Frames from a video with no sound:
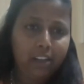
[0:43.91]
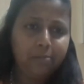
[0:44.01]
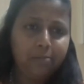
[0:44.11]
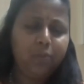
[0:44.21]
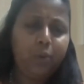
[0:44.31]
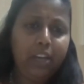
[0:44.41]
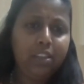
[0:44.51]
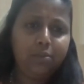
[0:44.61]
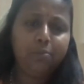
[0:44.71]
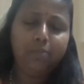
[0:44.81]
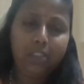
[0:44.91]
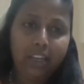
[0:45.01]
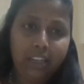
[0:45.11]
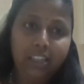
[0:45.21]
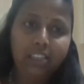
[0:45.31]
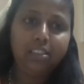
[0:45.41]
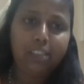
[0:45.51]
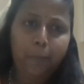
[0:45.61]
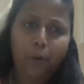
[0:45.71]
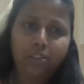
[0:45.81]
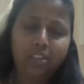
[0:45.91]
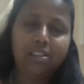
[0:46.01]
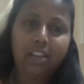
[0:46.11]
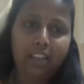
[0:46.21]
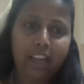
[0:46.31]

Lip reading: Whereas it is subconsciously